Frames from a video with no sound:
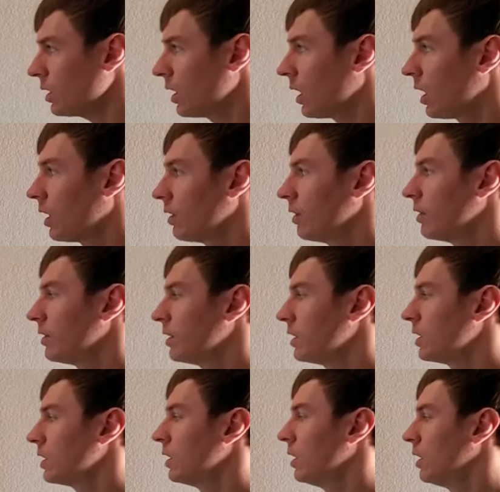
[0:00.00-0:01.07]

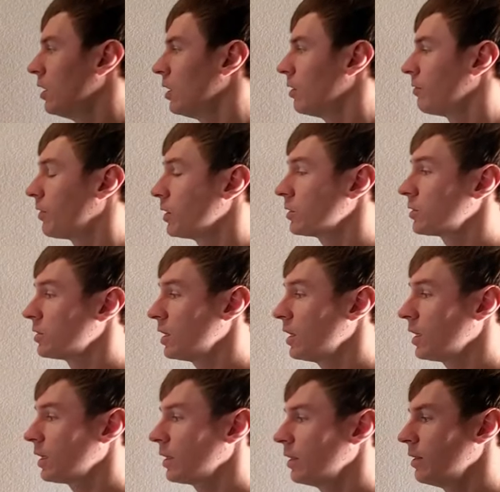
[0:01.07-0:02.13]
the first
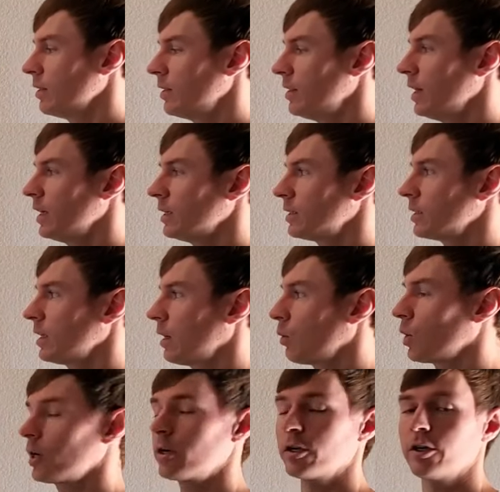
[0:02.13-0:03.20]
thing that I
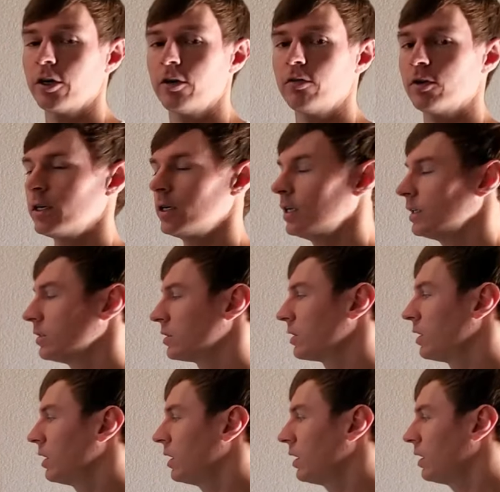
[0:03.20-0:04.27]
wanted to go over
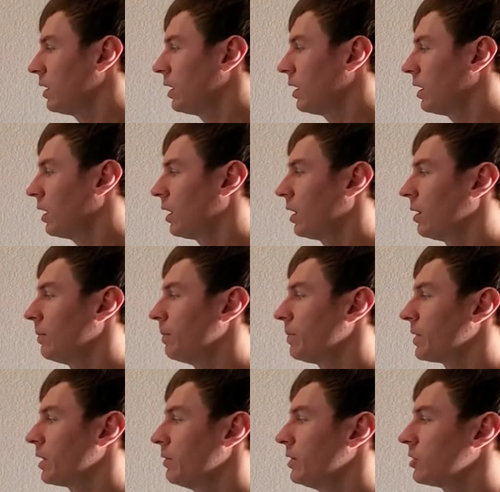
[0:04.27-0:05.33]
is
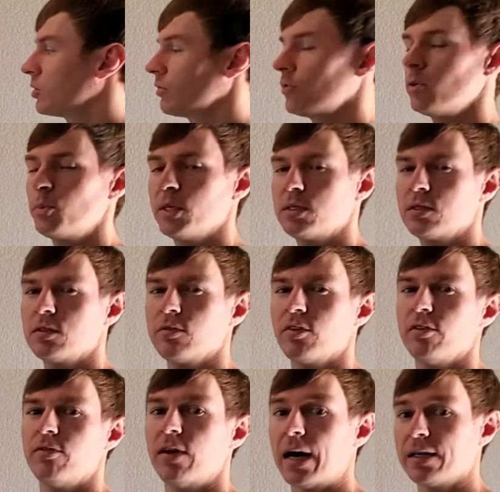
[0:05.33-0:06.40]
there's a few pieces of
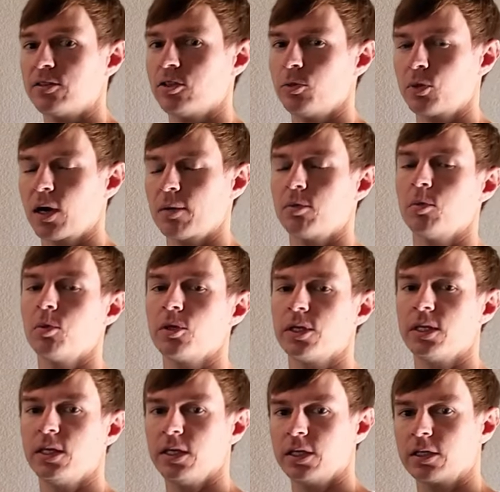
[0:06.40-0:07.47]
advice you probably
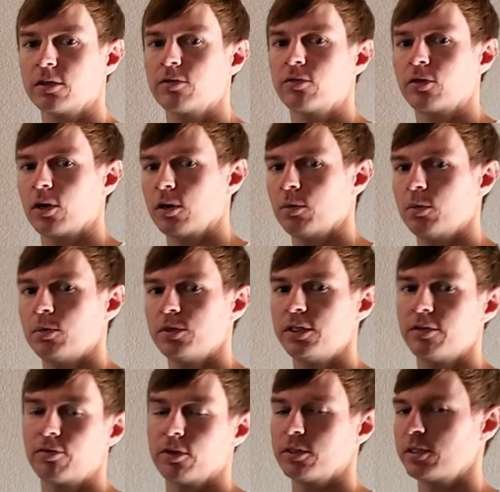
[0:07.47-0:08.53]
hear from
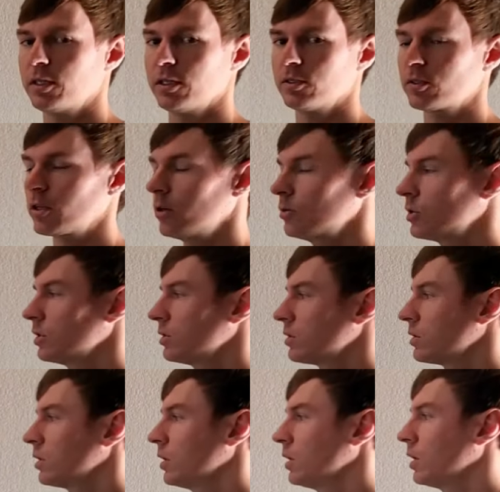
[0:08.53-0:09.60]
different tennis
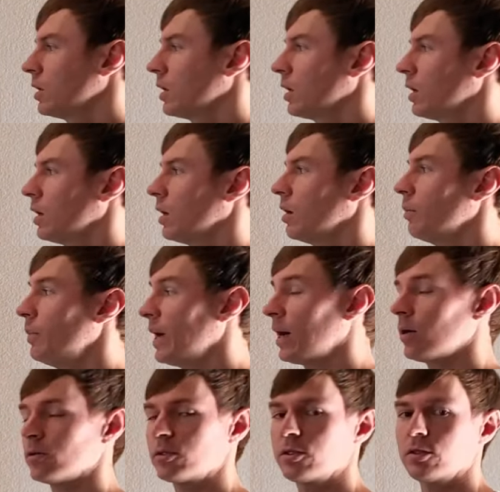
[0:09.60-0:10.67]
coaches
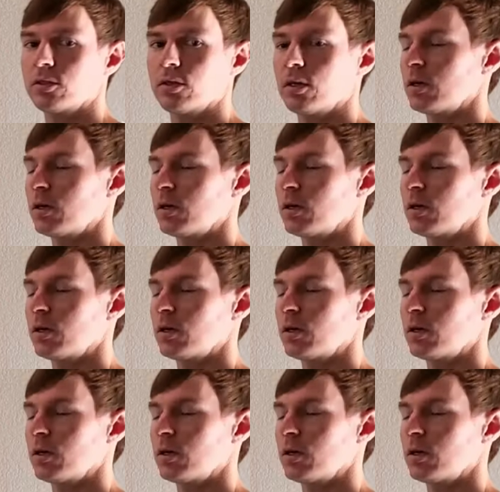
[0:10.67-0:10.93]
about